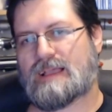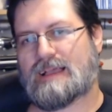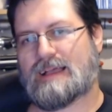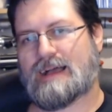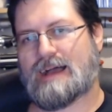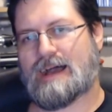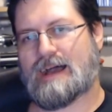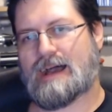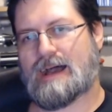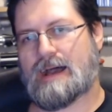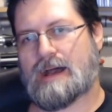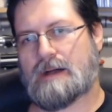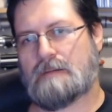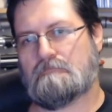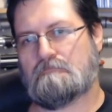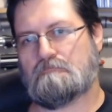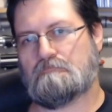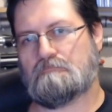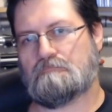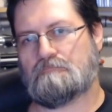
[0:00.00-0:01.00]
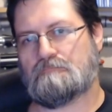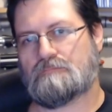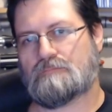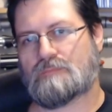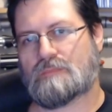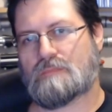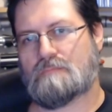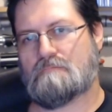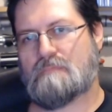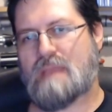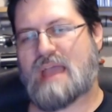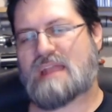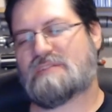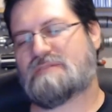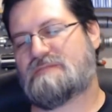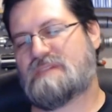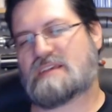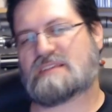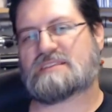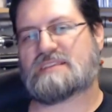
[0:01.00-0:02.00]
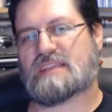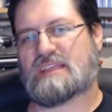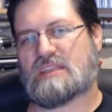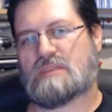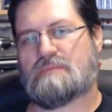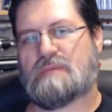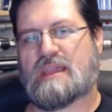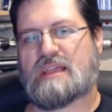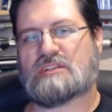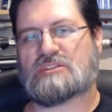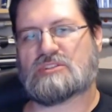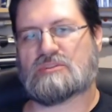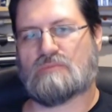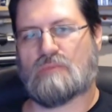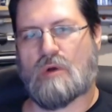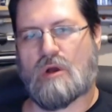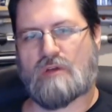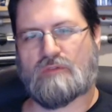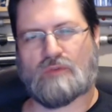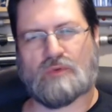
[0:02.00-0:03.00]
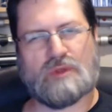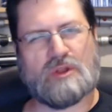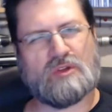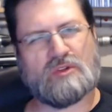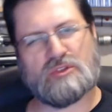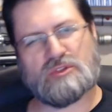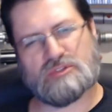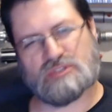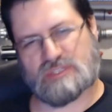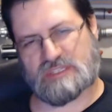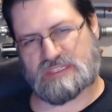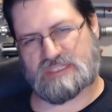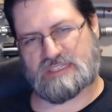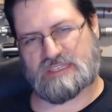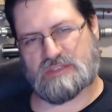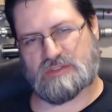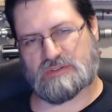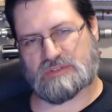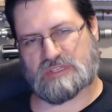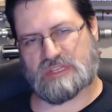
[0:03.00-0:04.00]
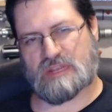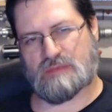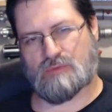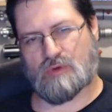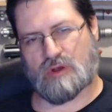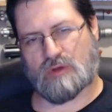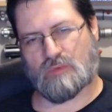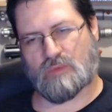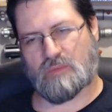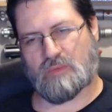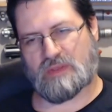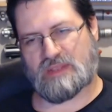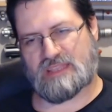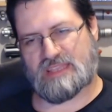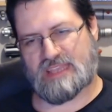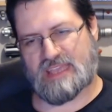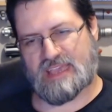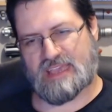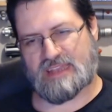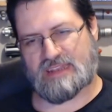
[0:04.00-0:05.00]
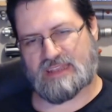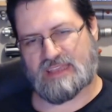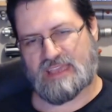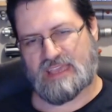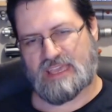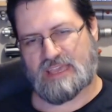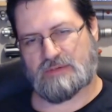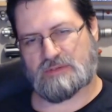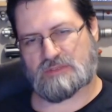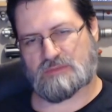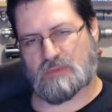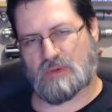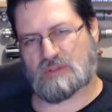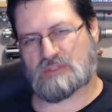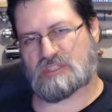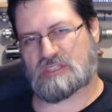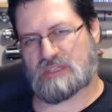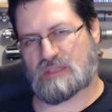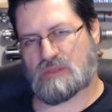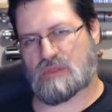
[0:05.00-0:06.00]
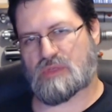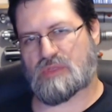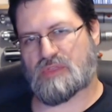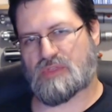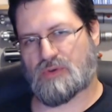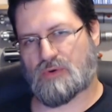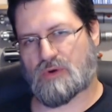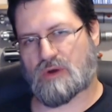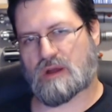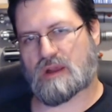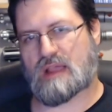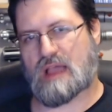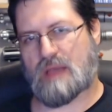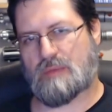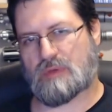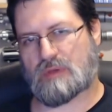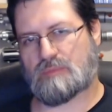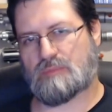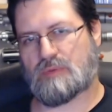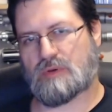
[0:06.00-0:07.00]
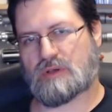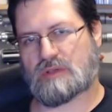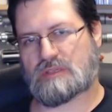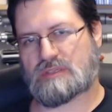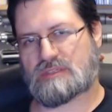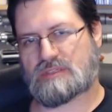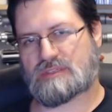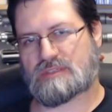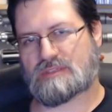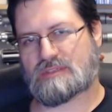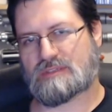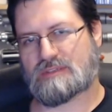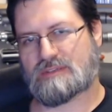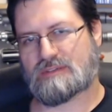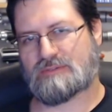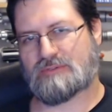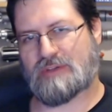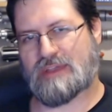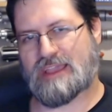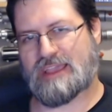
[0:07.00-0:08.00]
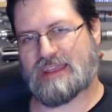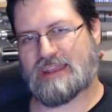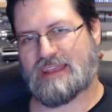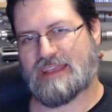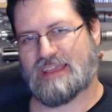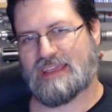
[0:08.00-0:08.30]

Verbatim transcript: um, manifesting on the pages of Marvel, we don't usually see those anymore. And when we did, it was mostly in the Thor comic books, right?